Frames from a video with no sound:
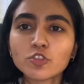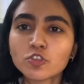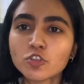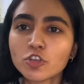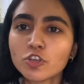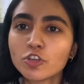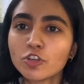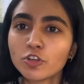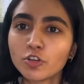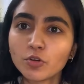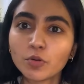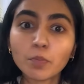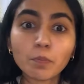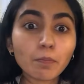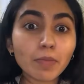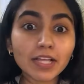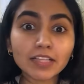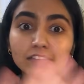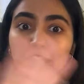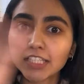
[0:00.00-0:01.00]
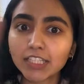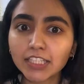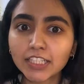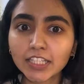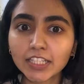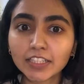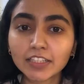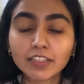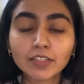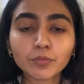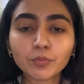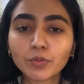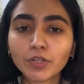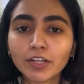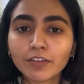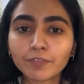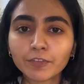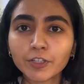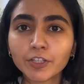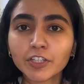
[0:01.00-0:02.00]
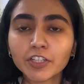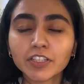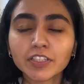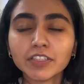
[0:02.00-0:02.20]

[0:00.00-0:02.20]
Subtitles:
to my lighting and whatever.